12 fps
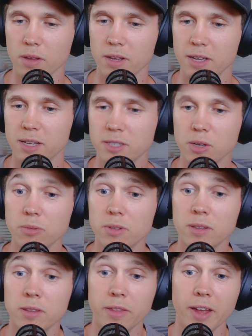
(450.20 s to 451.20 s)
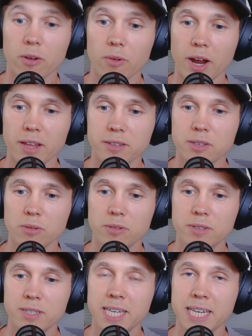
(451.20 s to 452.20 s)
So there, right? So
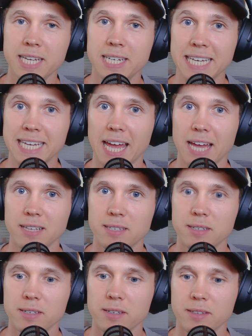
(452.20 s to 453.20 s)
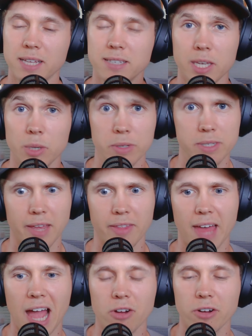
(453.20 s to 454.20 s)
TDS, that's how you would say
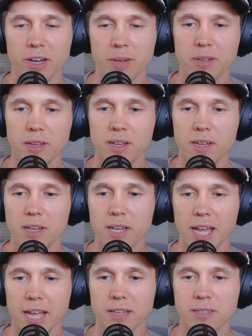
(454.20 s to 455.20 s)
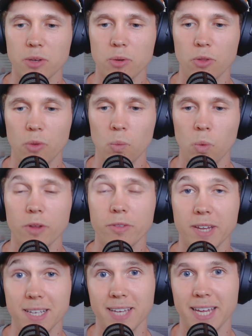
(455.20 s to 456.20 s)
the acronym. And so the word
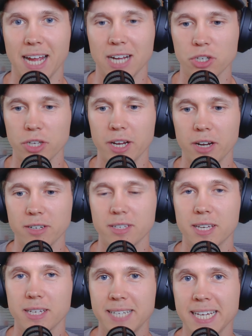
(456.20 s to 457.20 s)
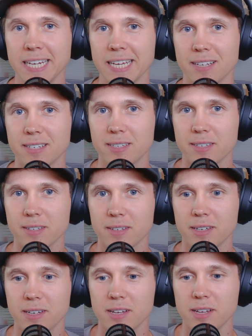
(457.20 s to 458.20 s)
that he's saying actually here is tedious.
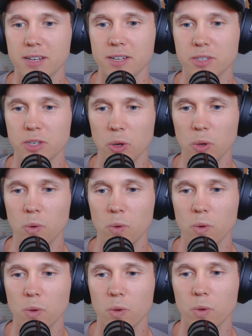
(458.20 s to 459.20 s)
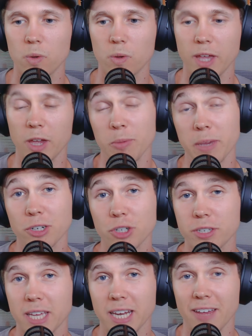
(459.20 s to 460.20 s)
So it would be
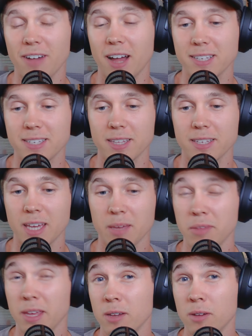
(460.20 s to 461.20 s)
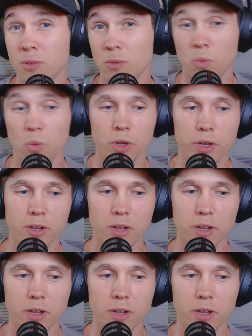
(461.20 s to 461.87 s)
interesting if I said the same thing, would